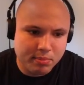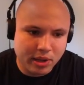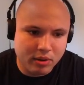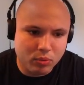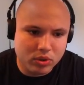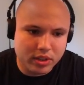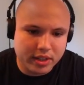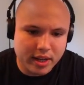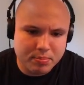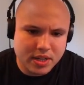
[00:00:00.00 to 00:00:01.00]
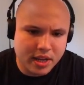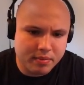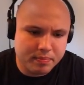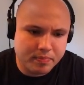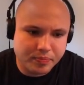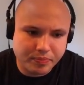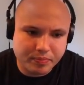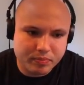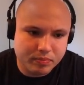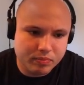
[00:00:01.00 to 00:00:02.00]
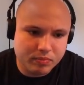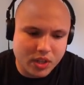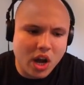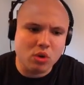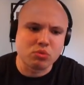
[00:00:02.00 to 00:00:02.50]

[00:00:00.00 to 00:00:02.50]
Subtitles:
But we'll click update. Oh,